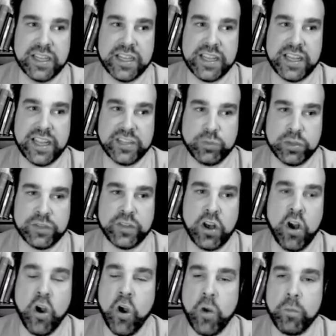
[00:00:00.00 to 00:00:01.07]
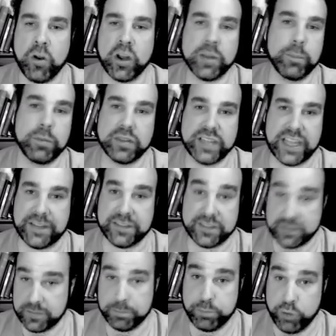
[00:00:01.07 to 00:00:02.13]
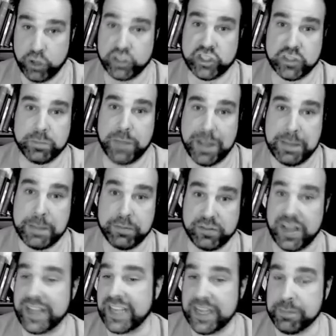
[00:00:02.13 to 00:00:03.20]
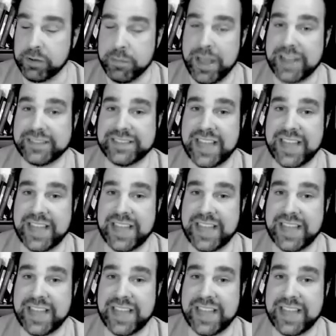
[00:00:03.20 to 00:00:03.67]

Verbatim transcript: is one of the hallmark beliefs pushed by people like Ibram X.